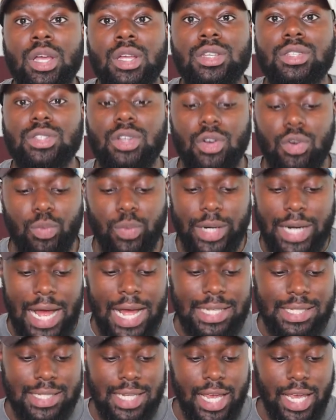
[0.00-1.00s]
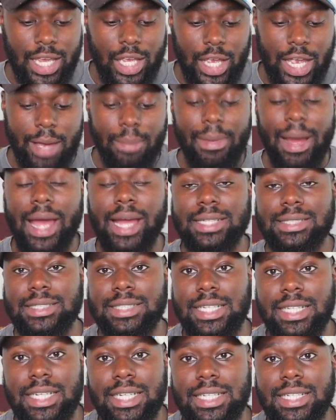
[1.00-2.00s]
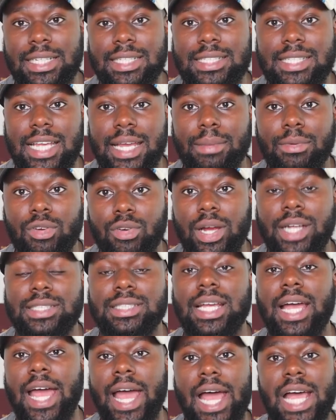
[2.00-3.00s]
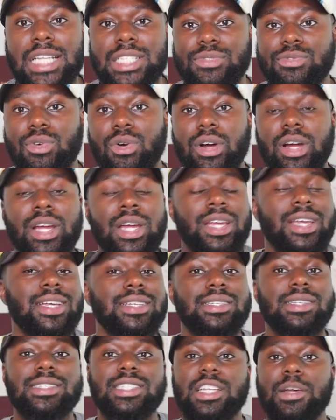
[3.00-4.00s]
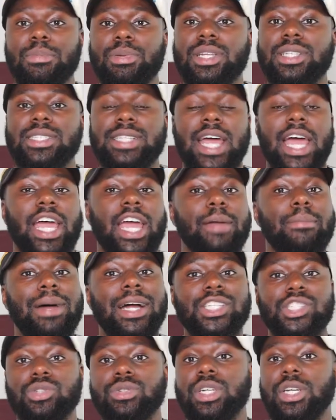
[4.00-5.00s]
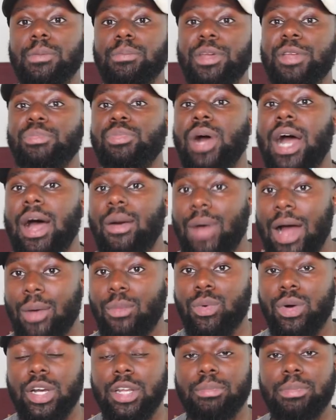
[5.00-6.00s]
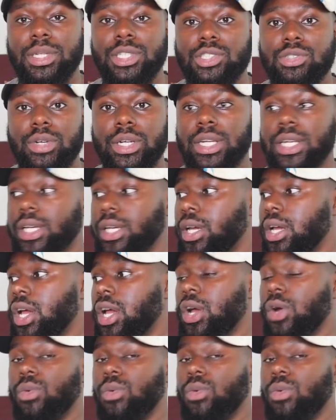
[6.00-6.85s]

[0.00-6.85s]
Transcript: So when I say, am I extending the same grace I asked for? It's as simple as that. Am I treating people how I want to be treated?